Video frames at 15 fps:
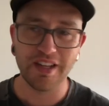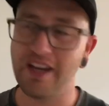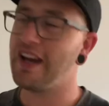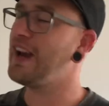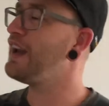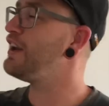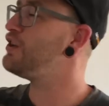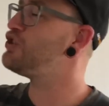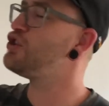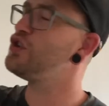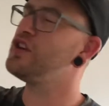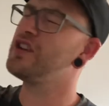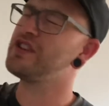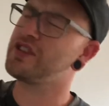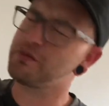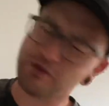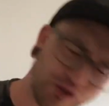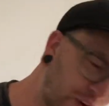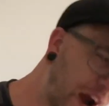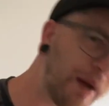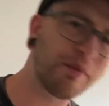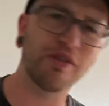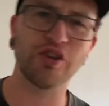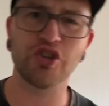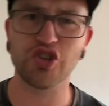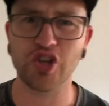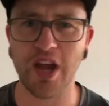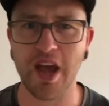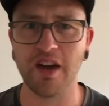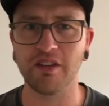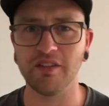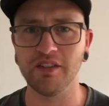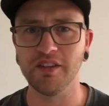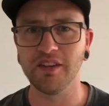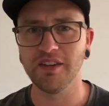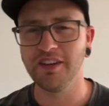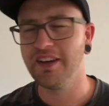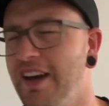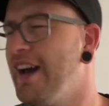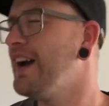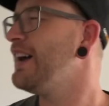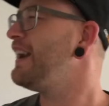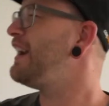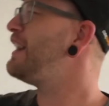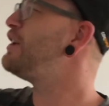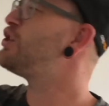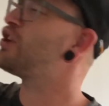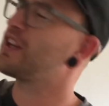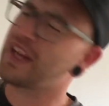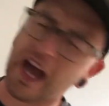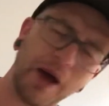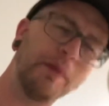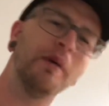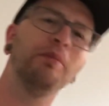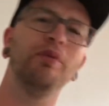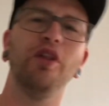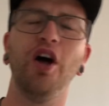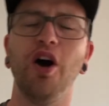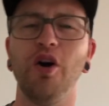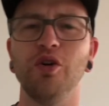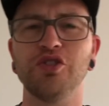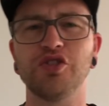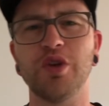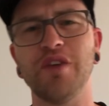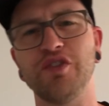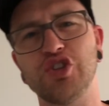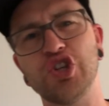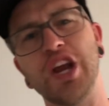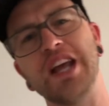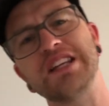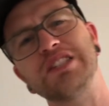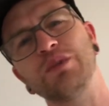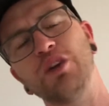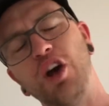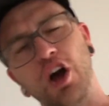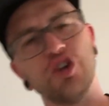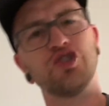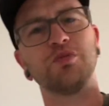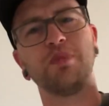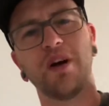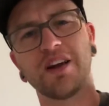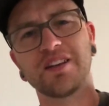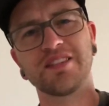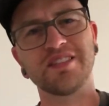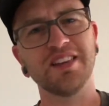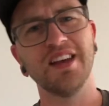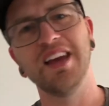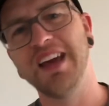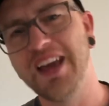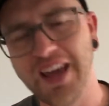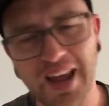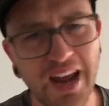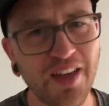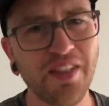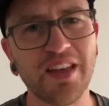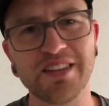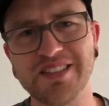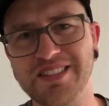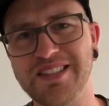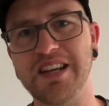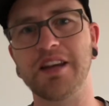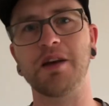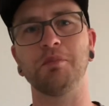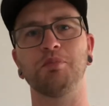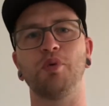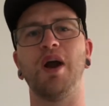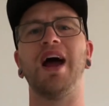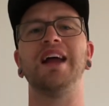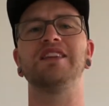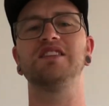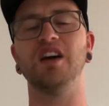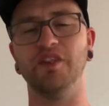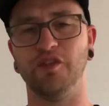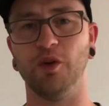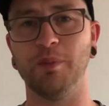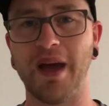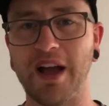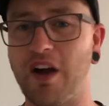I need you to subscribe to this channel, and I need you to comment below so you have a chance to win $100 and that sick bride duffel bag.